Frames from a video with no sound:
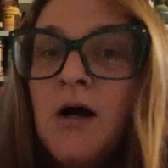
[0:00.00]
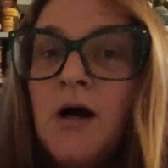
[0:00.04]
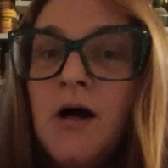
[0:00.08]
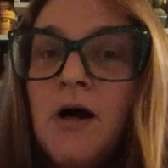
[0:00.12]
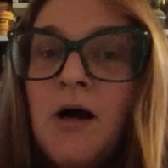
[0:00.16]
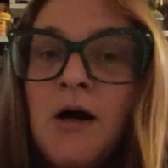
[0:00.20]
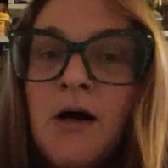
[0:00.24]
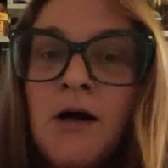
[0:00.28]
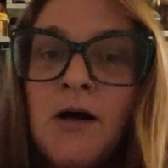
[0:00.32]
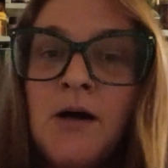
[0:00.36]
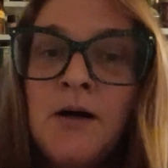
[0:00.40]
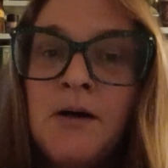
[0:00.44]

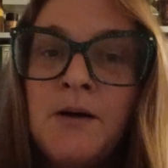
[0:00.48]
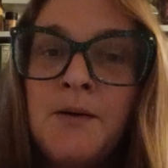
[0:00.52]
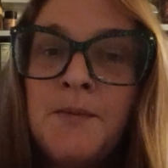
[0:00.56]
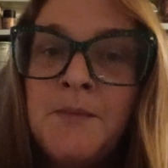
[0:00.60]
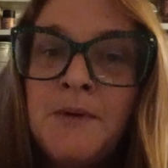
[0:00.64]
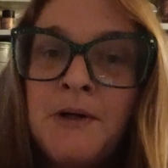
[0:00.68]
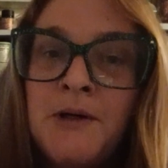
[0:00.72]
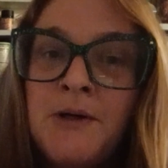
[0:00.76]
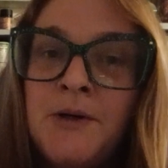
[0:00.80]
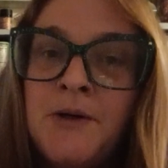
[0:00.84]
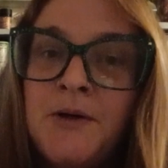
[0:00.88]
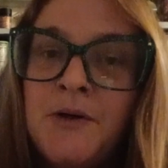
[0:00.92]

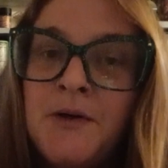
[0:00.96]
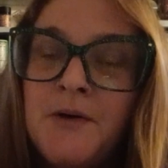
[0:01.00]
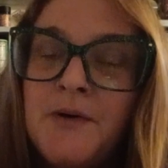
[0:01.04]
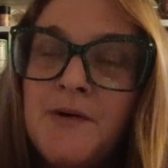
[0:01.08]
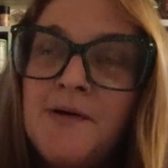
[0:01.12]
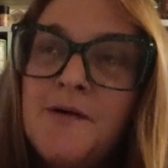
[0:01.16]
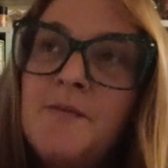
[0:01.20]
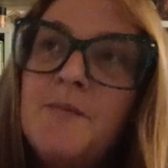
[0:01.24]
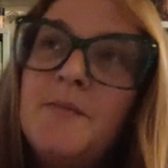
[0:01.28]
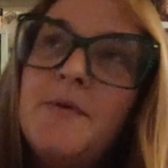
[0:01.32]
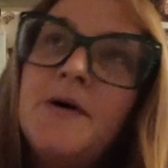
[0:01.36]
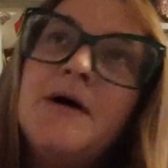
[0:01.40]

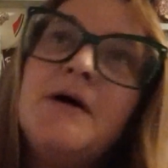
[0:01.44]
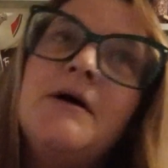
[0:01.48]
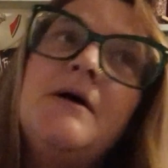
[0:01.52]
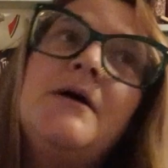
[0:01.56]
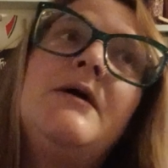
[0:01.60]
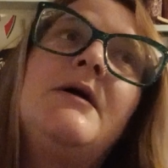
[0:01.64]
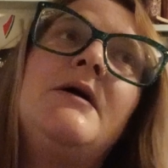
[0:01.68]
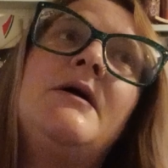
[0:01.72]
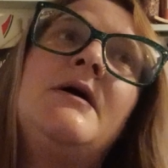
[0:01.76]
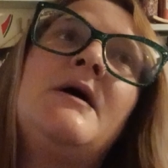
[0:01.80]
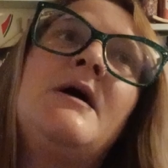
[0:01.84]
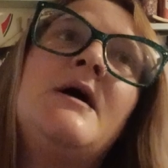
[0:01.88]

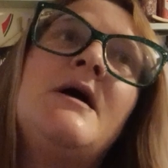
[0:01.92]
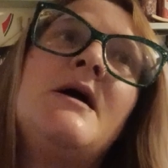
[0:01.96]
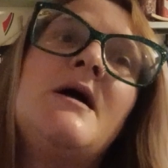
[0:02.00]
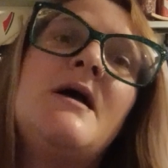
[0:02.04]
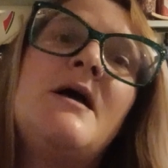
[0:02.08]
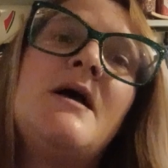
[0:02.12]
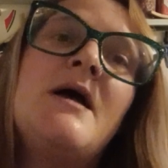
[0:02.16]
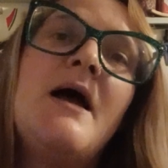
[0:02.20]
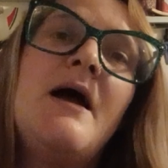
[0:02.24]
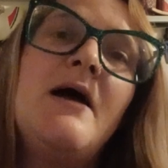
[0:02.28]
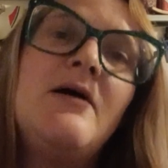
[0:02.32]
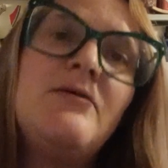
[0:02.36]
But
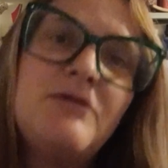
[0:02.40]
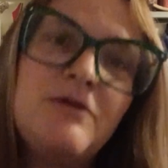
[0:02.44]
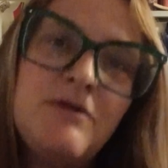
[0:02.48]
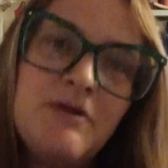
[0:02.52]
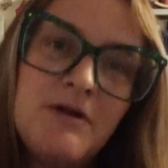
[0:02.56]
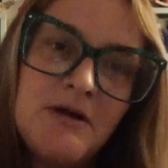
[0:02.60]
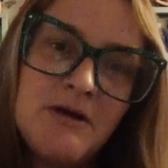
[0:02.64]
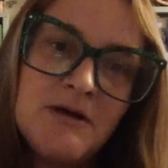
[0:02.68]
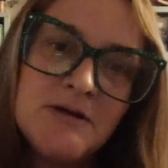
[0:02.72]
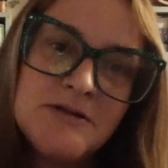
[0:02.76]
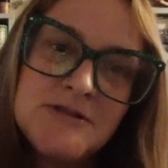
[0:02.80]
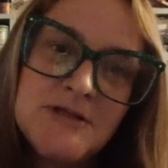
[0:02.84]

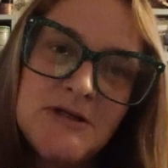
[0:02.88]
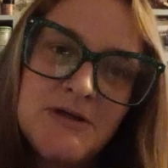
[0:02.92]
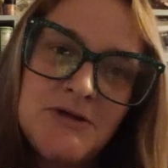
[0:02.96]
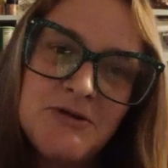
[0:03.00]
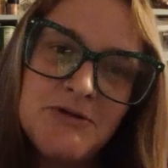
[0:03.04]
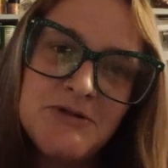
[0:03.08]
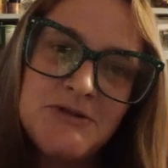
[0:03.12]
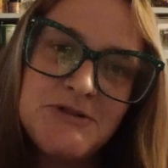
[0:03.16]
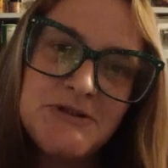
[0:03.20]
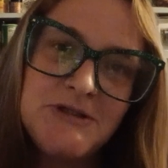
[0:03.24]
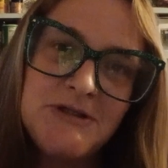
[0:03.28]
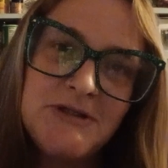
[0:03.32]
everything has
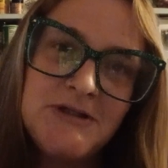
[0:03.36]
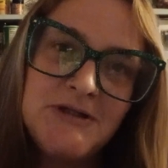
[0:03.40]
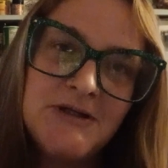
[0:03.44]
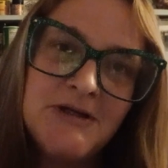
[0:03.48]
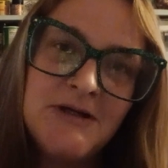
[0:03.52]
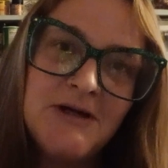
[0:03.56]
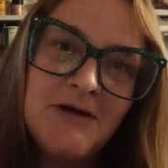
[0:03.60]
energy.